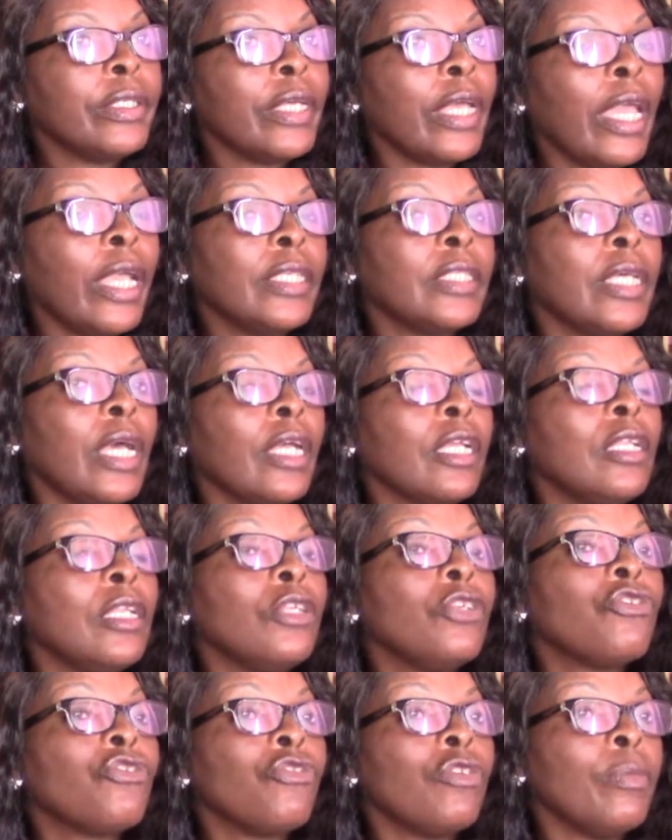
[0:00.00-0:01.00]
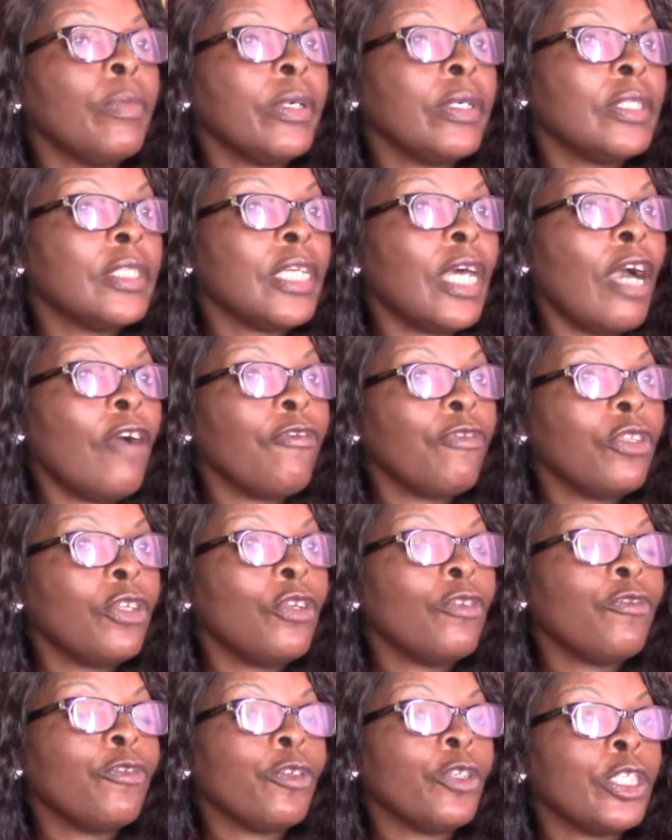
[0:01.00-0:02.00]
exactly 3 months after the
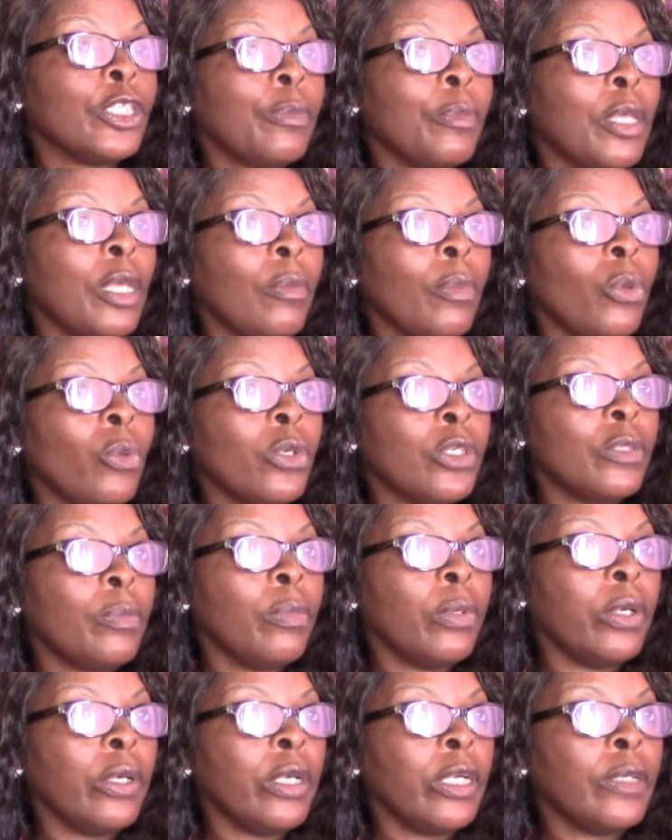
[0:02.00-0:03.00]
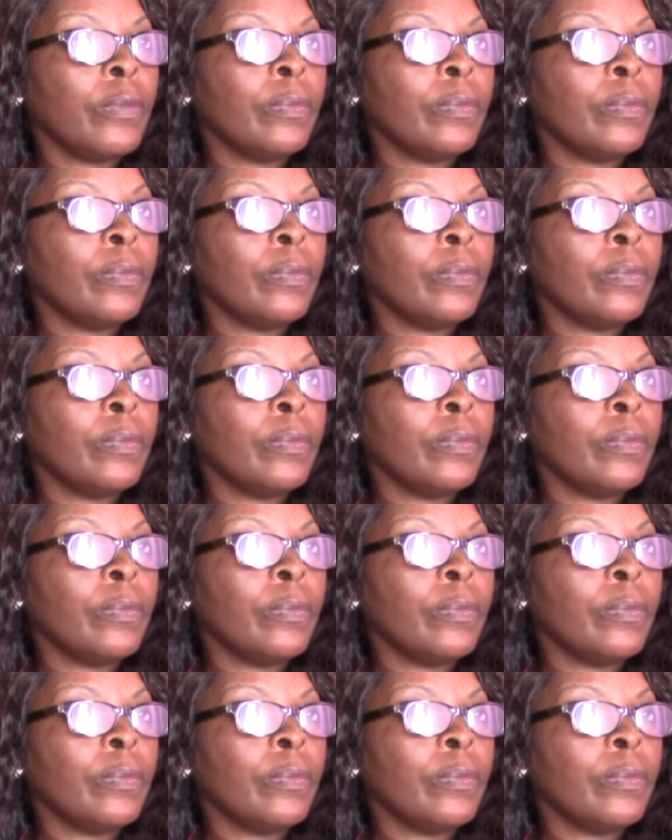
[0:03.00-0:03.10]
first baby was born.